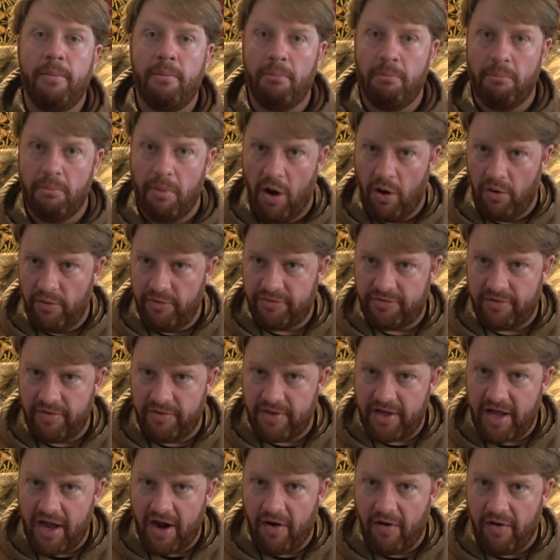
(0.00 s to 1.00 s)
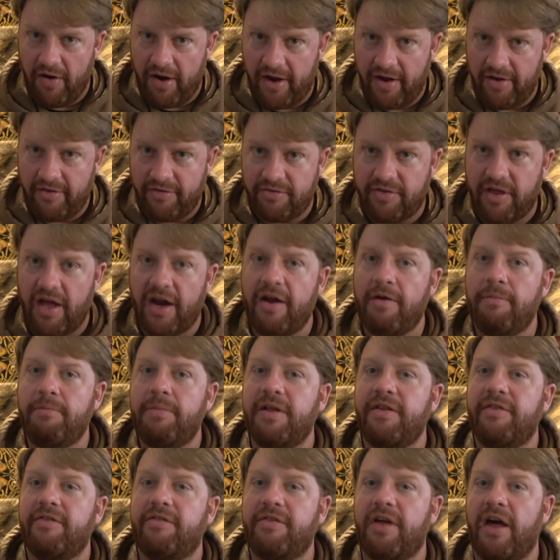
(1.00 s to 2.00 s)
most of the areas that have
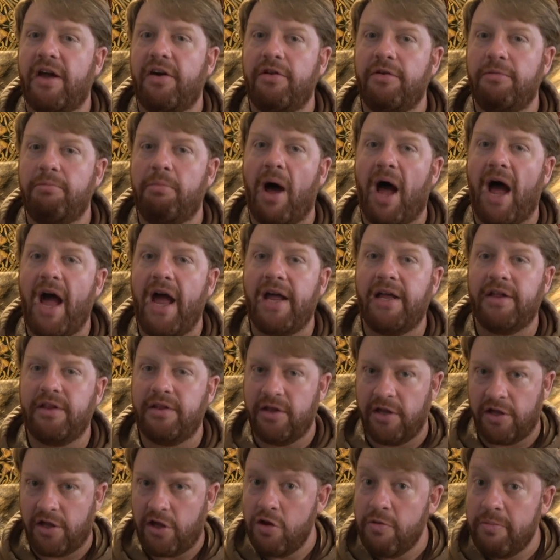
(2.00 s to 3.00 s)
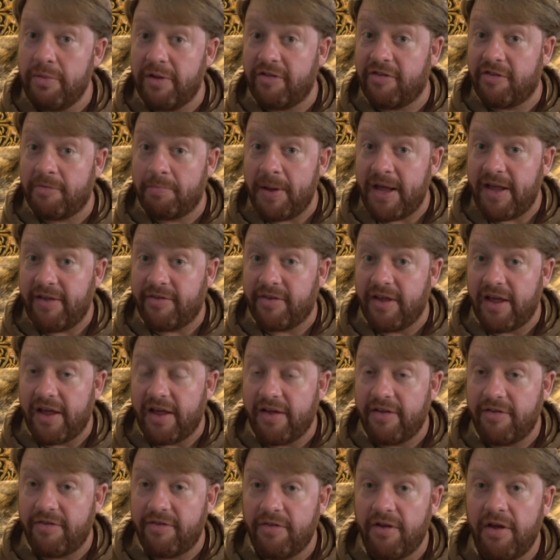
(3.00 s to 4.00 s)
been settled by the human
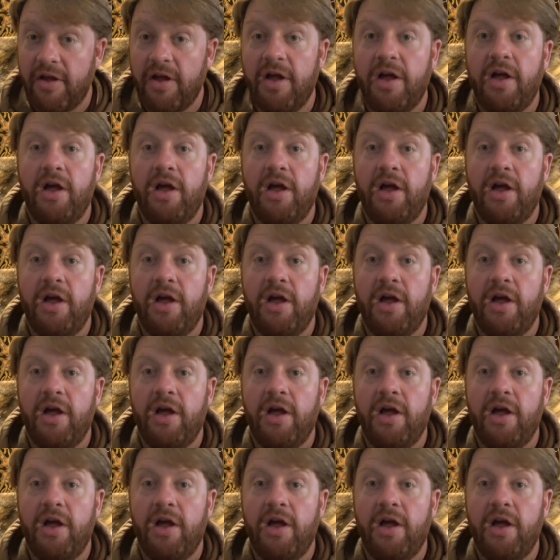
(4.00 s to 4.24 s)
species